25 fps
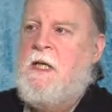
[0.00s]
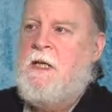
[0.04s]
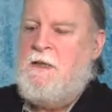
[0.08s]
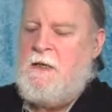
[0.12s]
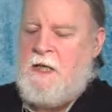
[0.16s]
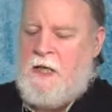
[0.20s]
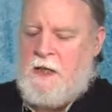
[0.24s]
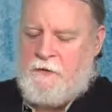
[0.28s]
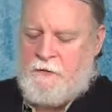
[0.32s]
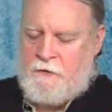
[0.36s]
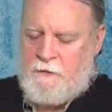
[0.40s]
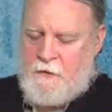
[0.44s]

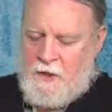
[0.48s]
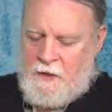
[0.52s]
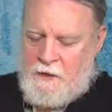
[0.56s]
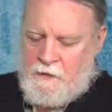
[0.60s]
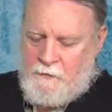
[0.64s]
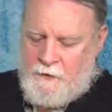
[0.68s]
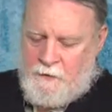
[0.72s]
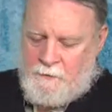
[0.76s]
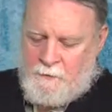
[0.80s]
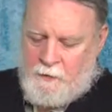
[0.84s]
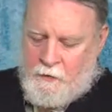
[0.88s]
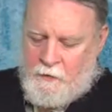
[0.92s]
They
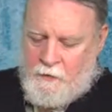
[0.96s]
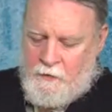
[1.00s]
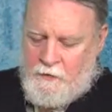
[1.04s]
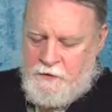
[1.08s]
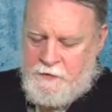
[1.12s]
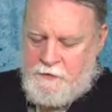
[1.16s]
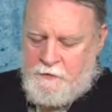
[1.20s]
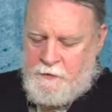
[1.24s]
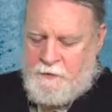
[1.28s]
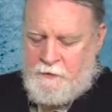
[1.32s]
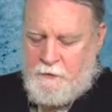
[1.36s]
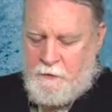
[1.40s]
threatened
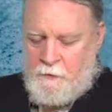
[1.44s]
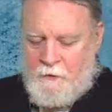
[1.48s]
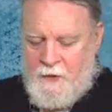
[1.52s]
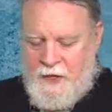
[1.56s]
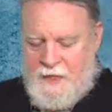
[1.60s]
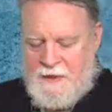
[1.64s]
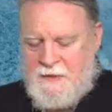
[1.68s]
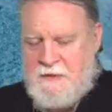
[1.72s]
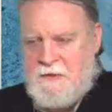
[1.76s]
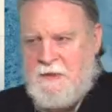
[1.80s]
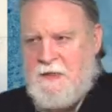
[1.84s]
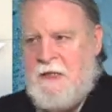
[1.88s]
reporters with
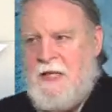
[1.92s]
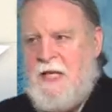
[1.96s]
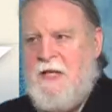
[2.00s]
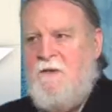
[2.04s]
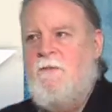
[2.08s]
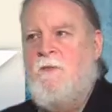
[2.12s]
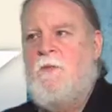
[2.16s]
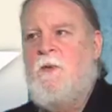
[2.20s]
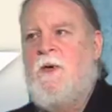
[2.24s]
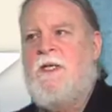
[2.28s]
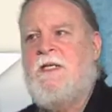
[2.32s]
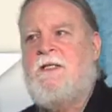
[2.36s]
arrest and
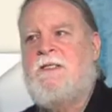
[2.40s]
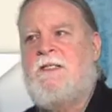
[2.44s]
even wanted